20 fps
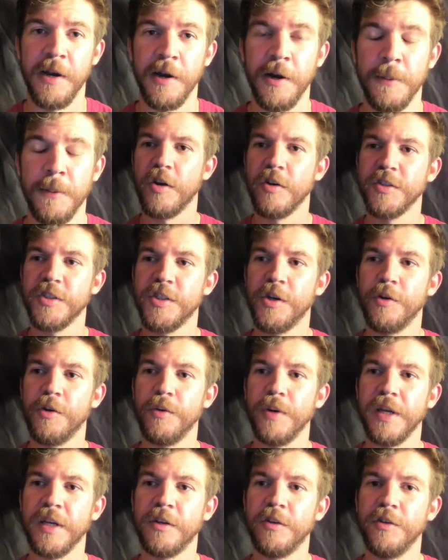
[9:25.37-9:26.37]
This also
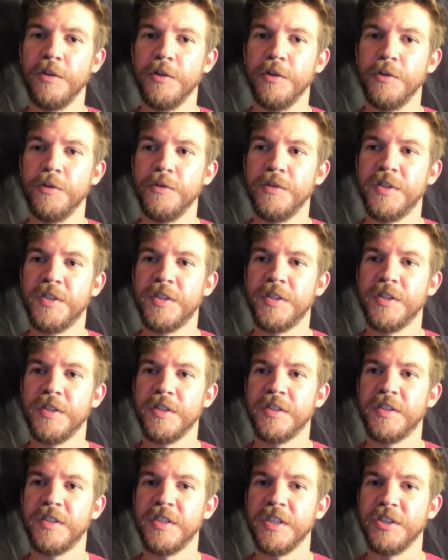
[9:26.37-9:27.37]
includes
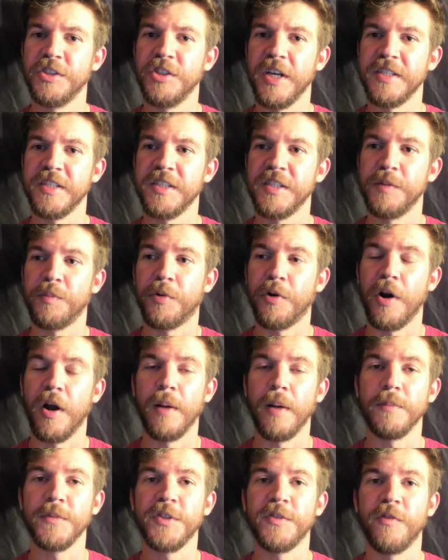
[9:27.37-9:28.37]
suggested
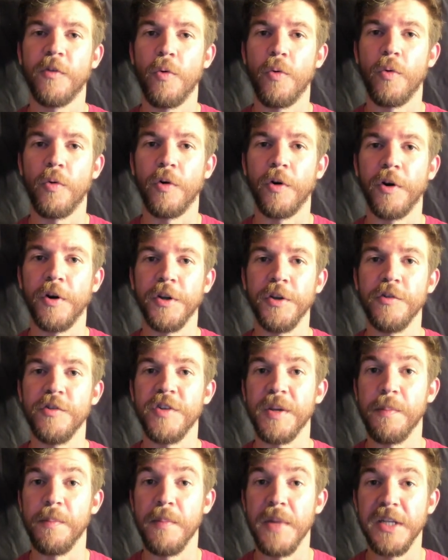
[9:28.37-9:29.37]
prompts for
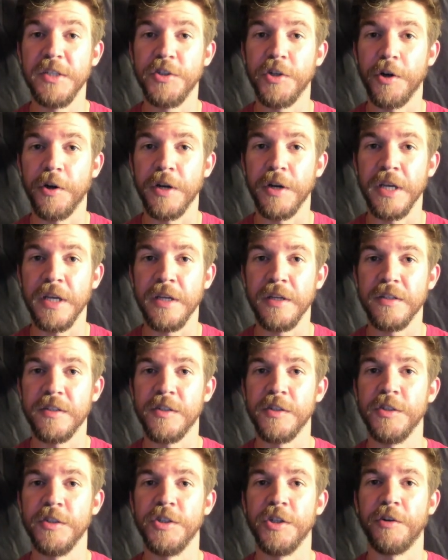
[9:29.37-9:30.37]
using Midjourney
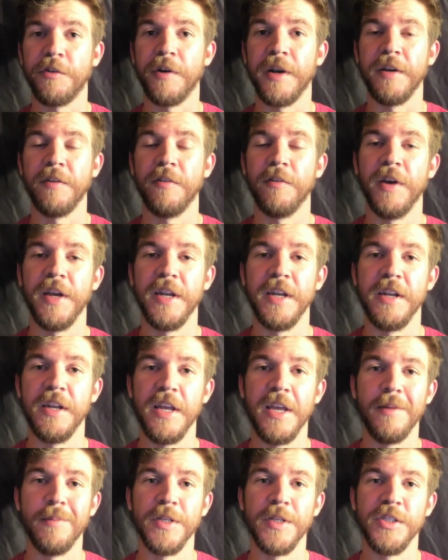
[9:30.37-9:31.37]
to generate related
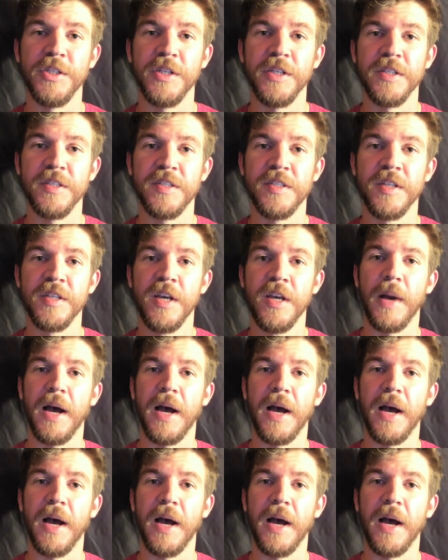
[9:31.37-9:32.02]
images.